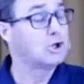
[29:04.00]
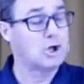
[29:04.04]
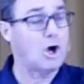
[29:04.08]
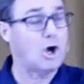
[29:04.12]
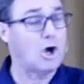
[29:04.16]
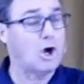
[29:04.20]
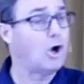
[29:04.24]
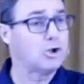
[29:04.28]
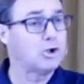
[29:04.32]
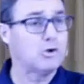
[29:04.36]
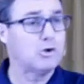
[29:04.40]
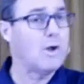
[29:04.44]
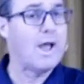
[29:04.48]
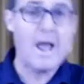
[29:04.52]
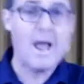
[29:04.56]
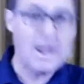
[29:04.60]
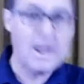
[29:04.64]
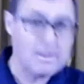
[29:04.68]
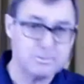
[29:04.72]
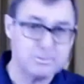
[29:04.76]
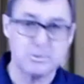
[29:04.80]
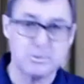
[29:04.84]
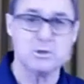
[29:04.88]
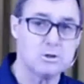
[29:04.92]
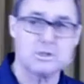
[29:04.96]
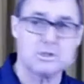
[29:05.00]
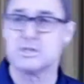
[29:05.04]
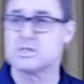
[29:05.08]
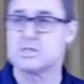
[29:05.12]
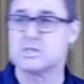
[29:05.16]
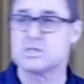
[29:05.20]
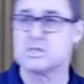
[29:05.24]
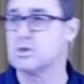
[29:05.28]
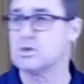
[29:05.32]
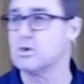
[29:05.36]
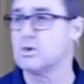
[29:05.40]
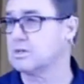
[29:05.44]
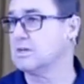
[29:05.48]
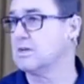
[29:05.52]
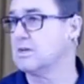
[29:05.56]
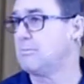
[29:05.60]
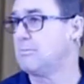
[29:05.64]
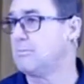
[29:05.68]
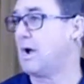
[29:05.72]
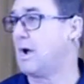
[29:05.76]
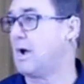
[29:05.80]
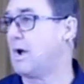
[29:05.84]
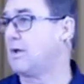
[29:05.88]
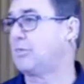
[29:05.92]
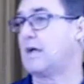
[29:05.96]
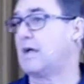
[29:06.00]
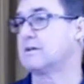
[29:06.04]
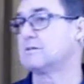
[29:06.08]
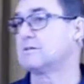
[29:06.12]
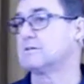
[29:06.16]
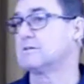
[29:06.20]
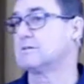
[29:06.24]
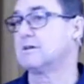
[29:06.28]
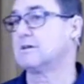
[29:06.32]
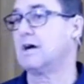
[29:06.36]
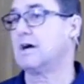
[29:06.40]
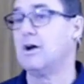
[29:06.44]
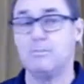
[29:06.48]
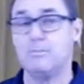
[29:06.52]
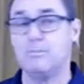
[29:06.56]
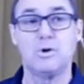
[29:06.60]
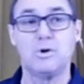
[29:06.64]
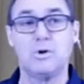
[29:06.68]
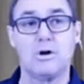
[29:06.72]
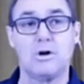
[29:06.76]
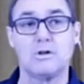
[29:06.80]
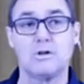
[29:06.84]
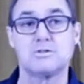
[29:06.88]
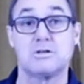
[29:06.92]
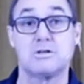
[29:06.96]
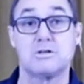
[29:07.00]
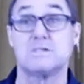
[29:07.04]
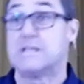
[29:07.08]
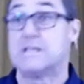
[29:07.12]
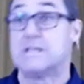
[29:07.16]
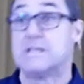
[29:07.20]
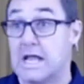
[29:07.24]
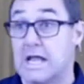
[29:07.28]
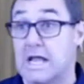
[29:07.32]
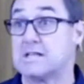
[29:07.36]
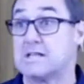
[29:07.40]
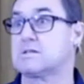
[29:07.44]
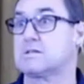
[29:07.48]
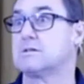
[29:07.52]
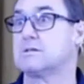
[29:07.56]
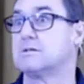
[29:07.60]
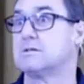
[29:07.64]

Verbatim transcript: Are you absolutely certain about that? I hope your answer is yes.